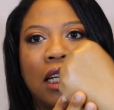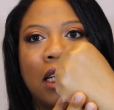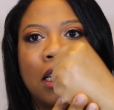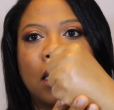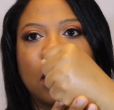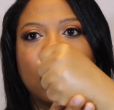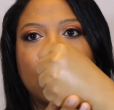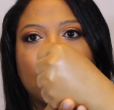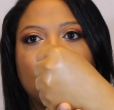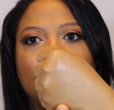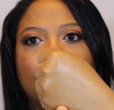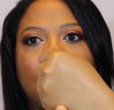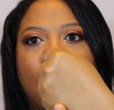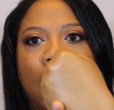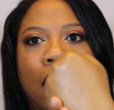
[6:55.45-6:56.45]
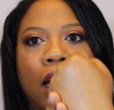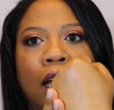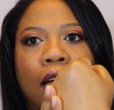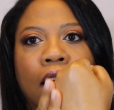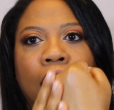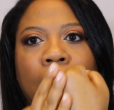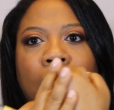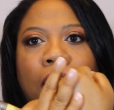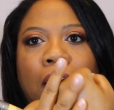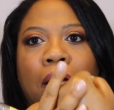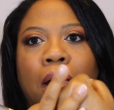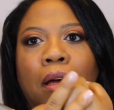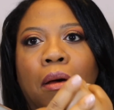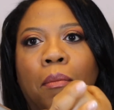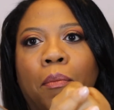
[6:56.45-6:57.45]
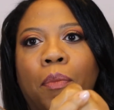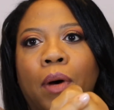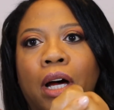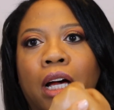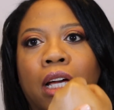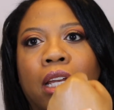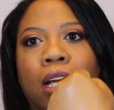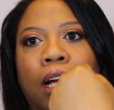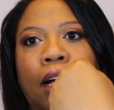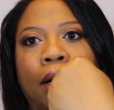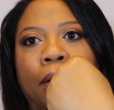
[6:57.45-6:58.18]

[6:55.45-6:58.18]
It is a little shiny, but